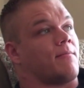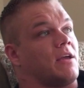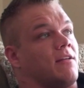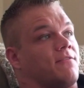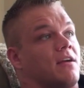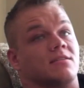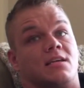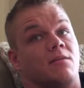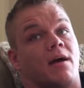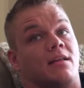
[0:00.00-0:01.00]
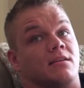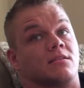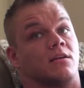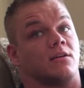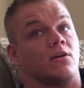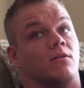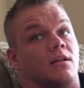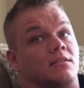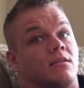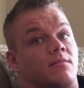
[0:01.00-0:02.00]
if there's anybody that's going to do
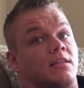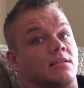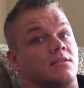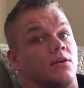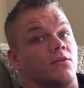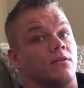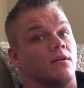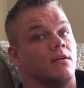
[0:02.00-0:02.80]
it, it's going to be this dude.